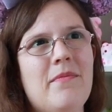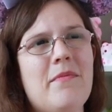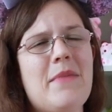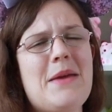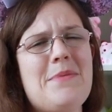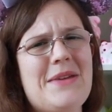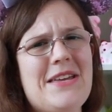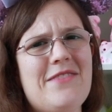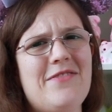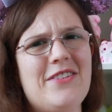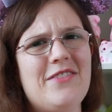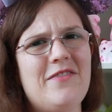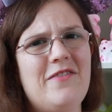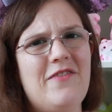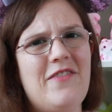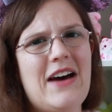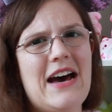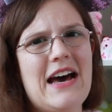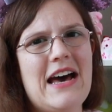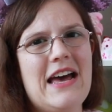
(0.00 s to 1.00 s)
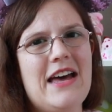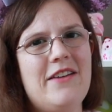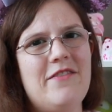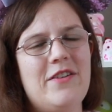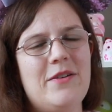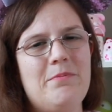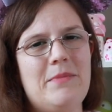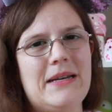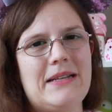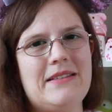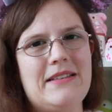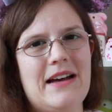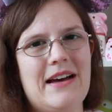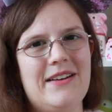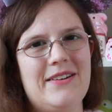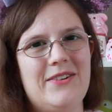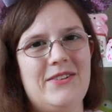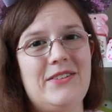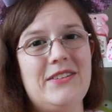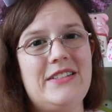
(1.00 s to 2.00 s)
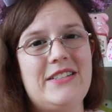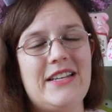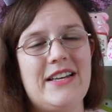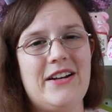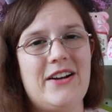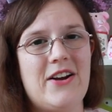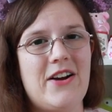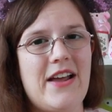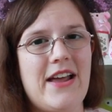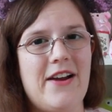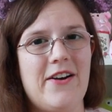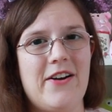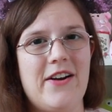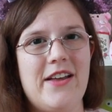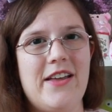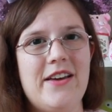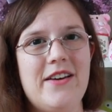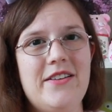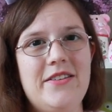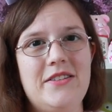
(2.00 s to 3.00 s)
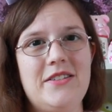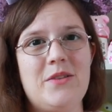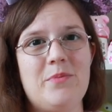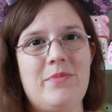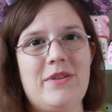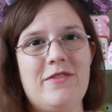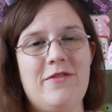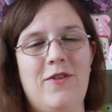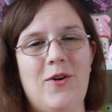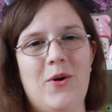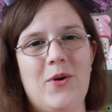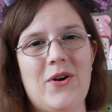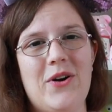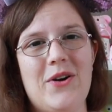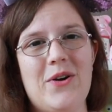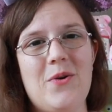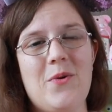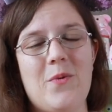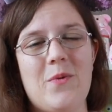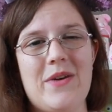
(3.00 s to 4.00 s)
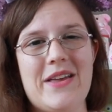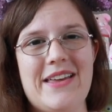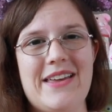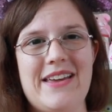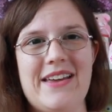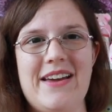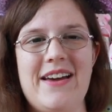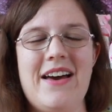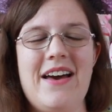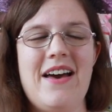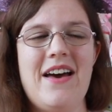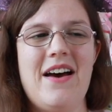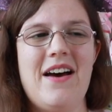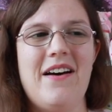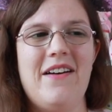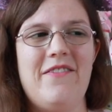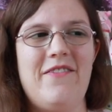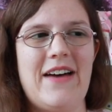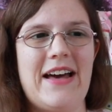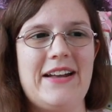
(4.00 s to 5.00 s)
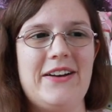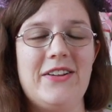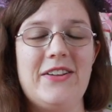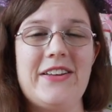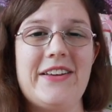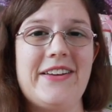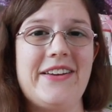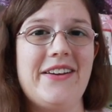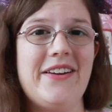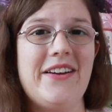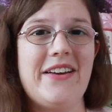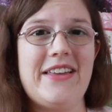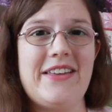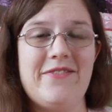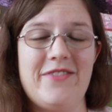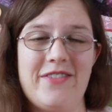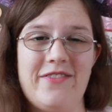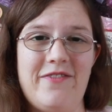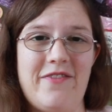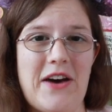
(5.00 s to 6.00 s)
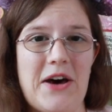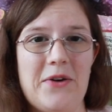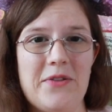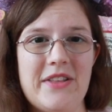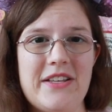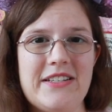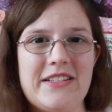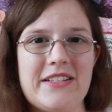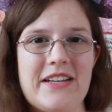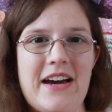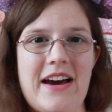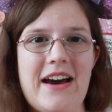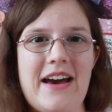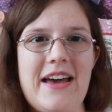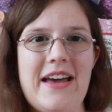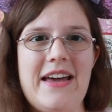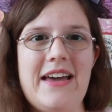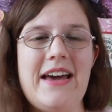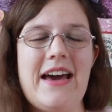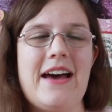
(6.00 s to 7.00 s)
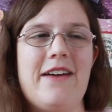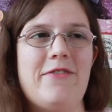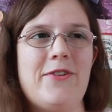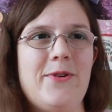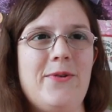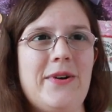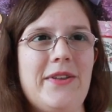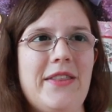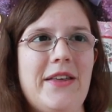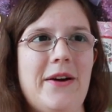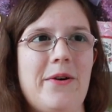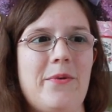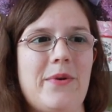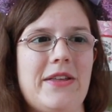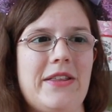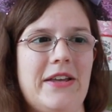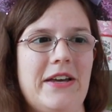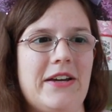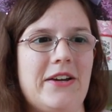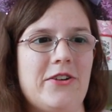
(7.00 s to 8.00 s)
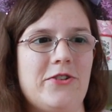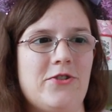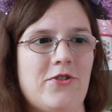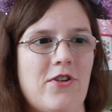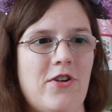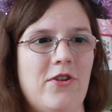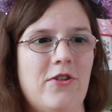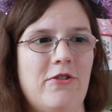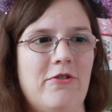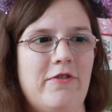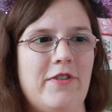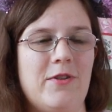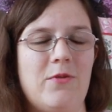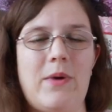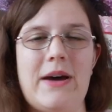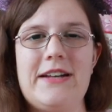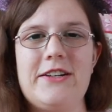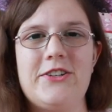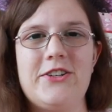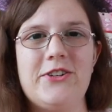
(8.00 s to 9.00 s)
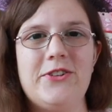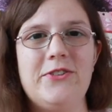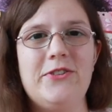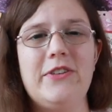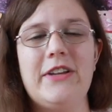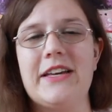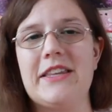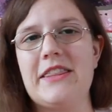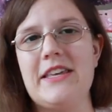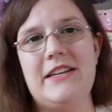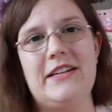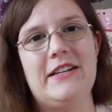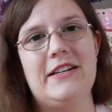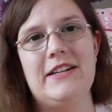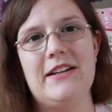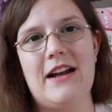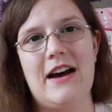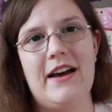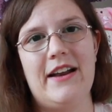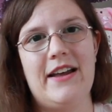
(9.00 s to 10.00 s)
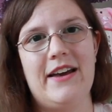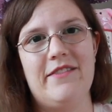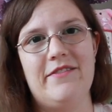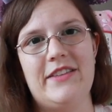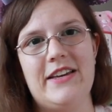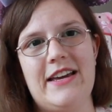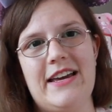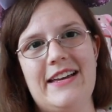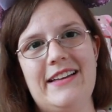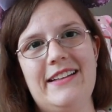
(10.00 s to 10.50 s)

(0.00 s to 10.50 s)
maybe even five McDonald's in our areas before we finally even found this guy. Everyone that we like drove and went to, like they did not have the